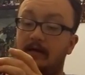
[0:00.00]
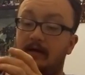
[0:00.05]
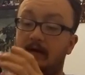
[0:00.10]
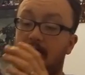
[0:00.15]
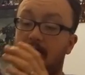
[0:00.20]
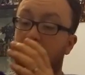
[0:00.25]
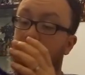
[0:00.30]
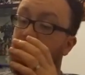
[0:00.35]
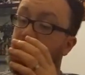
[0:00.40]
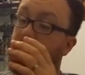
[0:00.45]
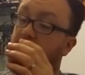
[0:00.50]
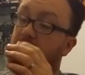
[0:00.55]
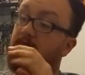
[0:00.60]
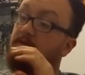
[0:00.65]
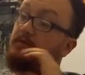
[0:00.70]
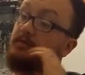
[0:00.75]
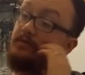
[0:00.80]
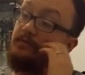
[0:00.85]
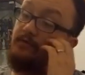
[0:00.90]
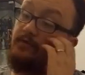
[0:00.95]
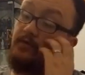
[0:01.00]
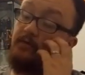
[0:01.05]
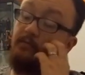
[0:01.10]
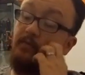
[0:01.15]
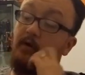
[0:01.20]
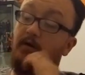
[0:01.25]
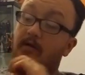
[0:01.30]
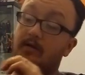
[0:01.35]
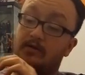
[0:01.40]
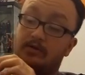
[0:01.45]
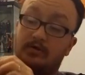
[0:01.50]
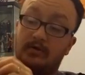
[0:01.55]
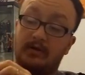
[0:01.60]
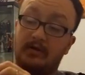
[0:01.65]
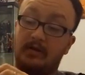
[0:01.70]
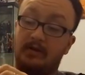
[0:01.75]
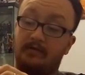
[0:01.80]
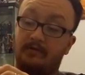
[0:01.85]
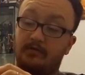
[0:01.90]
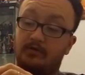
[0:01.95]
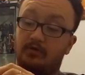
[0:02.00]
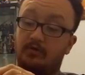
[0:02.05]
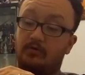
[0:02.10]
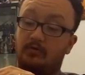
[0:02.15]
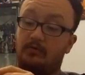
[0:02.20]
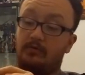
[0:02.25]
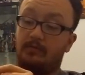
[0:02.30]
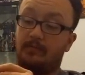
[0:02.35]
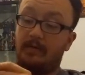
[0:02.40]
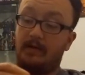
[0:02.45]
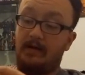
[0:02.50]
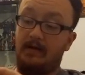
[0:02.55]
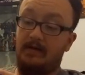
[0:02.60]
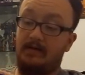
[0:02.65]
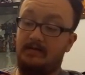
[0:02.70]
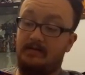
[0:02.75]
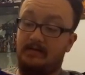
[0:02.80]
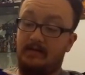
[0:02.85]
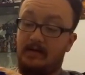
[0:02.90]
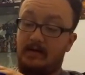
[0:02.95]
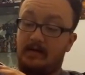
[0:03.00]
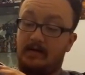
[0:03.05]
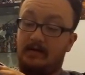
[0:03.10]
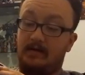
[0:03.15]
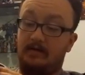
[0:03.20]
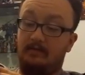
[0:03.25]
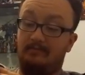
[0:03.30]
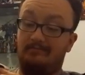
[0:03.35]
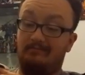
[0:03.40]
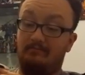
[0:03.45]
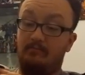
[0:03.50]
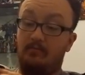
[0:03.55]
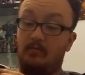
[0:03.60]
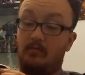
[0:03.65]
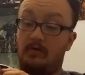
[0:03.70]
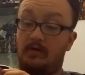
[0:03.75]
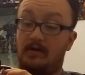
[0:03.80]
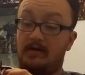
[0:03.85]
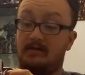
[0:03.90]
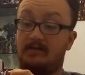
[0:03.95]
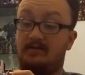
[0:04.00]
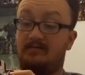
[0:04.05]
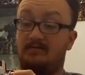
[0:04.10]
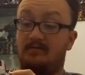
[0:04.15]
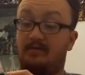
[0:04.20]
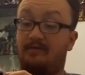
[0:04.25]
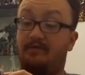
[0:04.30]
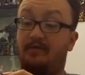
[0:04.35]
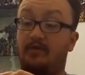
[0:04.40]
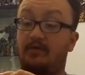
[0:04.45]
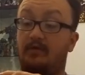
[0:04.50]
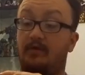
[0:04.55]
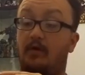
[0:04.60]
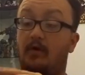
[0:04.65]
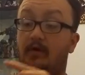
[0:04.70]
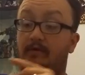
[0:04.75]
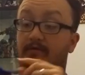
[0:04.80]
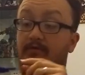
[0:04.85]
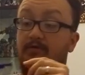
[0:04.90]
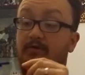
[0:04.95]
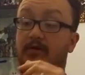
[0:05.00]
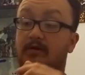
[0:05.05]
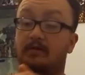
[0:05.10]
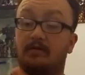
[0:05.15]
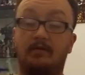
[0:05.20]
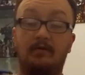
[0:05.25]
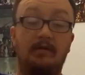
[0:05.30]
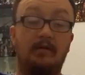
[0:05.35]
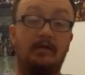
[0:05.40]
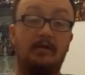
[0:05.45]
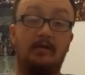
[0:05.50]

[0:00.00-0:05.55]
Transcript: He has the front part of the train there for shoulder pads and more or less the front of a train